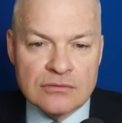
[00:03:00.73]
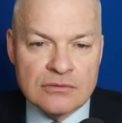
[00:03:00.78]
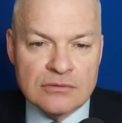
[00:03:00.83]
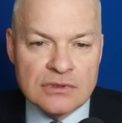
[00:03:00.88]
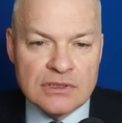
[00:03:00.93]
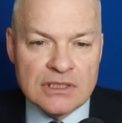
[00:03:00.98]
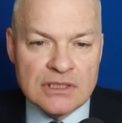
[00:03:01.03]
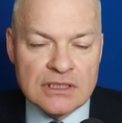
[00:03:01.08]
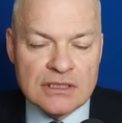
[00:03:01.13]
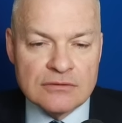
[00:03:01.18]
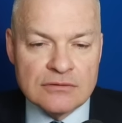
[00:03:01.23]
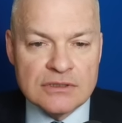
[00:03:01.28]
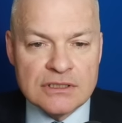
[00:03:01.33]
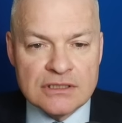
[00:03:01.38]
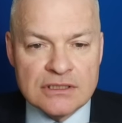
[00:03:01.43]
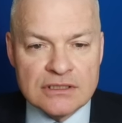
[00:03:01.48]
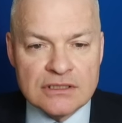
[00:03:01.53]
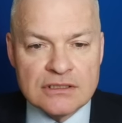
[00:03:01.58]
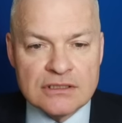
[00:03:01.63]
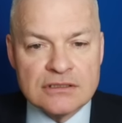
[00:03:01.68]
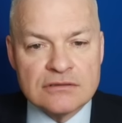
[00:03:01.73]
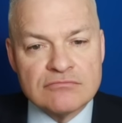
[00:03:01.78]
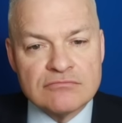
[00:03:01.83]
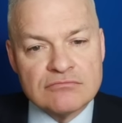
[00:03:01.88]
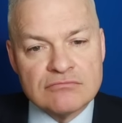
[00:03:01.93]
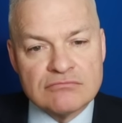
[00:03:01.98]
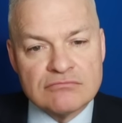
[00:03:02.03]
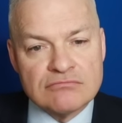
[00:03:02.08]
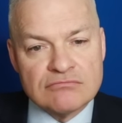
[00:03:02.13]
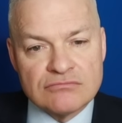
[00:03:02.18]
Wow, another
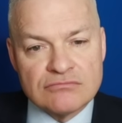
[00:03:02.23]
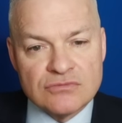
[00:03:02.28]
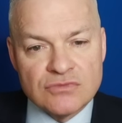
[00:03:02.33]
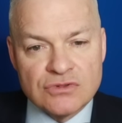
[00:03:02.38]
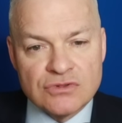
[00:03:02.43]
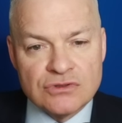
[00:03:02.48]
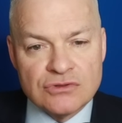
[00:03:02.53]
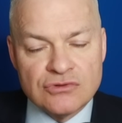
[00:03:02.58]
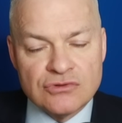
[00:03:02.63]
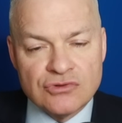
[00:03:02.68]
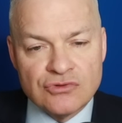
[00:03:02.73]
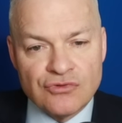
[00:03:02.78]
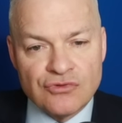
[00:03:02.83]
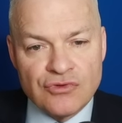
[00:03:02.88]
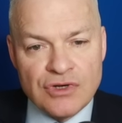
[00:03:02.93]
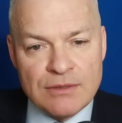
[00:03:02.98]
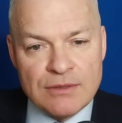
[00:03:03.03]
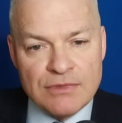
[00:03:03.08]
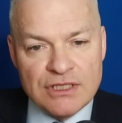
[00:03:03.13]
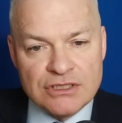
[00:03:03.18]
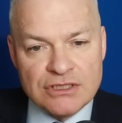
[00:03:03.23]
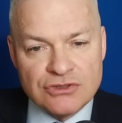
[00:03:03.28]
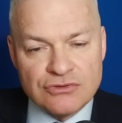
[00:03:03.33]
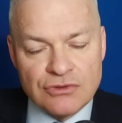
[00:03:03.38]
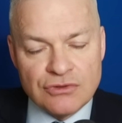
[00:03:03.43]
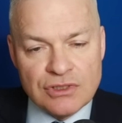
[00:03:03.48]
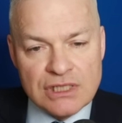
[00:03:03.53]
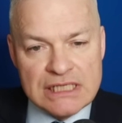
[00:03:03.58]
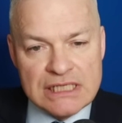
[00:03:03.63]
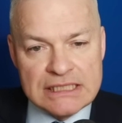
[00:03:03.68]
grimish
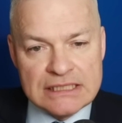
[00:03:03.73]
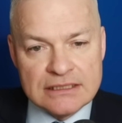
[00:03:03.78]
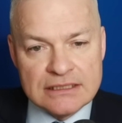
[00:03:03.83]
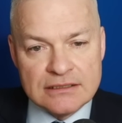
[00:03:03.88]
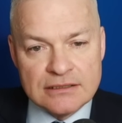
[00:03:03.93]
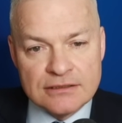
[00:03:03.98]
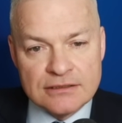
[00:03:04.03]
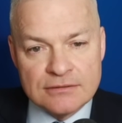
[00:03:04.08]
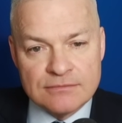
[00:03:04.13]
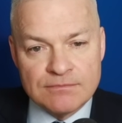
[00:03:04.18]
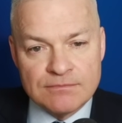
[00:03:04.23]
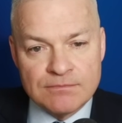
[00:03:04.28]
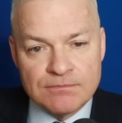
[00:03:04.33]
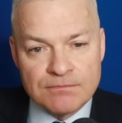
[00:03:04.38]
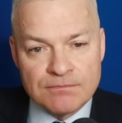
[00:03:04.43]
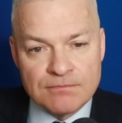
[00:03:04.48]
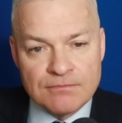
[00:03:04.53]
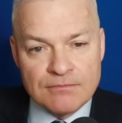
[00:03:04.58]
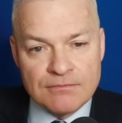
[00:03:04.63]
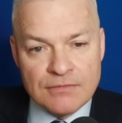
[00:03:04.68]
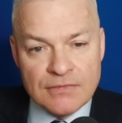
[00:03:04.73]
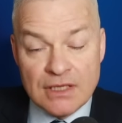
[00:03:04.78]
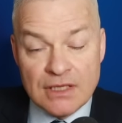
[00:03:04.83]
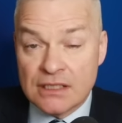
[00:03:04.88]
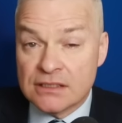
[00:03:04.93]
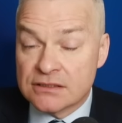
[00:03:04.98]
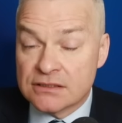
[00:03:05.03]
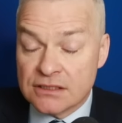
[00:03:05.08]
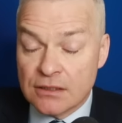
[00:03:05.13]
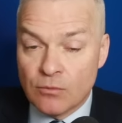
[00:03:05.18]
rack
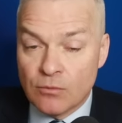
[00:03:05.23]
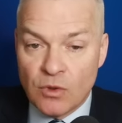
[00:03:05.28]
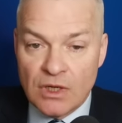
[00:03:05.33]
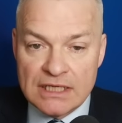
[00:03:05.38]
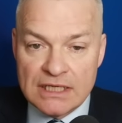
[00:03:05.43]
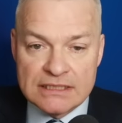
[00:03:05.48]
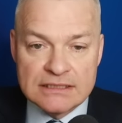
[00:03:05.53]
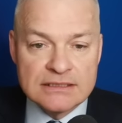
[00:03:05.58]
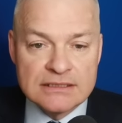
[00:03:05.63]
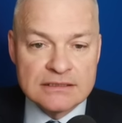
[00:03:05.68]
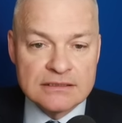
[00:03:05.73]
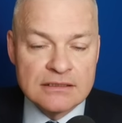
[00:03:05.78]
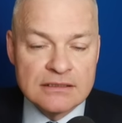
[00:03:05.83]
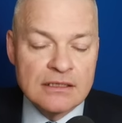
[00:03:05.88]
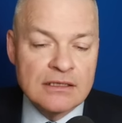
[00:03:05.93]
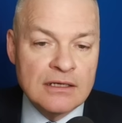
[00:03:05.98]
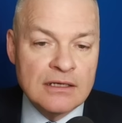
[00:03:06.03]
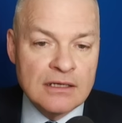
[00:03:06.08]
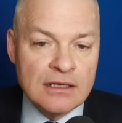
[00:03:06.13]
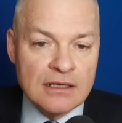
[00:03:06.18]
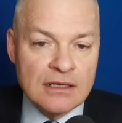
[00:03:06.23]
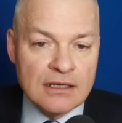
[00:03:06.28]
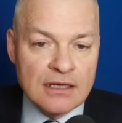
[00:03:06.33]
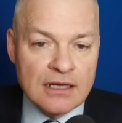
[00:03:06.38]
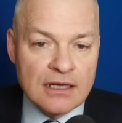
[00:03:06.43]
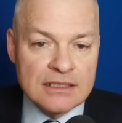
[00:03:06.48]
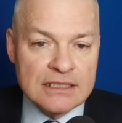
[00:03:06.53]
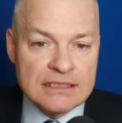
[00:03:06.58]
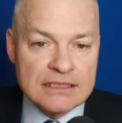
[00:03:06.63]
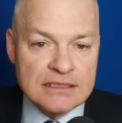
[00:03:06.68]
in some ways.
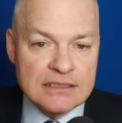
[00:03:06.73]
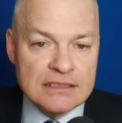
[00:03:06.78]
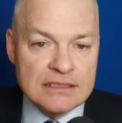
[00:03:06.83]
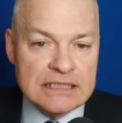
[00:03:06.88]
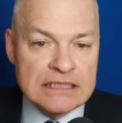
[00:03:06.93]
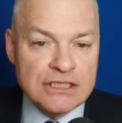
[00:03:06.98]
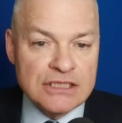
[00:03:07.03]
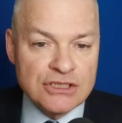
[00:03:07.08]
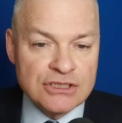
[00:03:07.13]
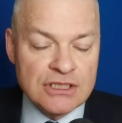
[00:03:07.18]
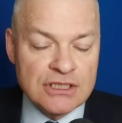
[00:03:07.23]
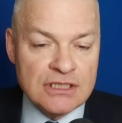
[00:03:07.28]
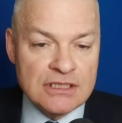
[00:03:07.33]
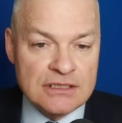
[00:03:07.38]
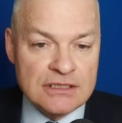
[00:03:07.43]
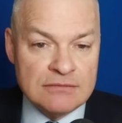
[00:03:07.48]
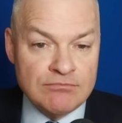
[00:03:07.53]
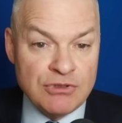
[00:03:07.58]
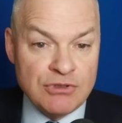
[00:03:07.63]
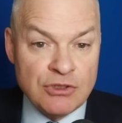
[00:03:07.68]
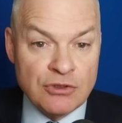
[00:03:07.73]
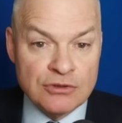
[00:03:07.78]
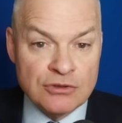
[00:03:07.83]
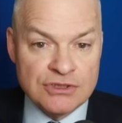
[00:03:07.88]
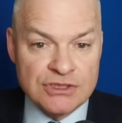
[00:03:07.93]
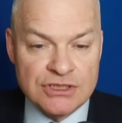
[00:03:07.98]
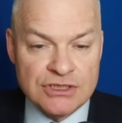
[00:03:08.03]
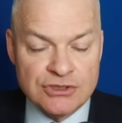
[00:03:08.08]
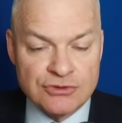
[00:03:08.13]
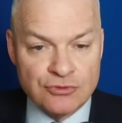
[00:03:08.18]
I think initially,
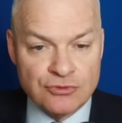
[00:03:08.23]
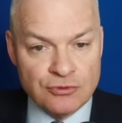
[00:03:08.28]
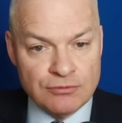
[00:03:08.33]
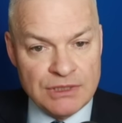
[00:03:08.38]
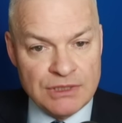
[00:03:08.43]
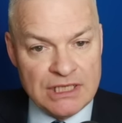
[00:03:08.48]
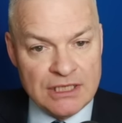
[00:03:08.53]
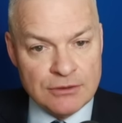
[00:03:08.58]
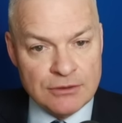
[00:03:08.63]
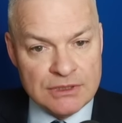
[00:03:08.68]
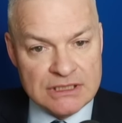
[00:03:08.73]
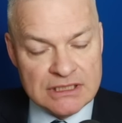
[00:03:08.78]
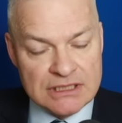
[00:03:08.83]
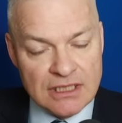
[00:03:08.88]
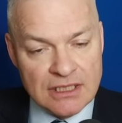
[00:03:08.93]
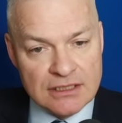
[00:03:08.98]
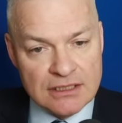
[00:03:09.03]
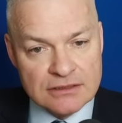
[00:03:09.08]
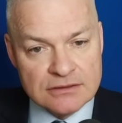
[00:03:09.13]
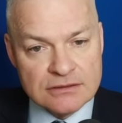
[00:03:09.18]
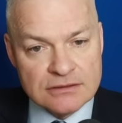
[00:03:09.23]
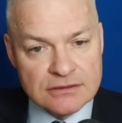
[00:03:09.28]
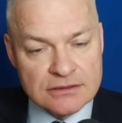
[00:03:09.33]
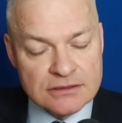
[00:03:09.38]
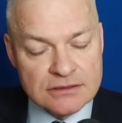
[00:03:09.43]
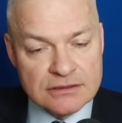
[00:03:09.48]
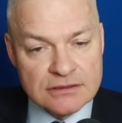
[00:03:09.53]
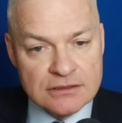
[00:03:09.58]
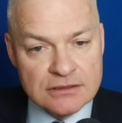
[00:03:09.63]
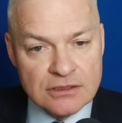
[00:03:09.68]
because these are all bingo-y
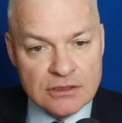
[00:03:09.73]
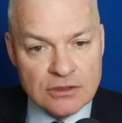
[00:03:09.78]
tiles,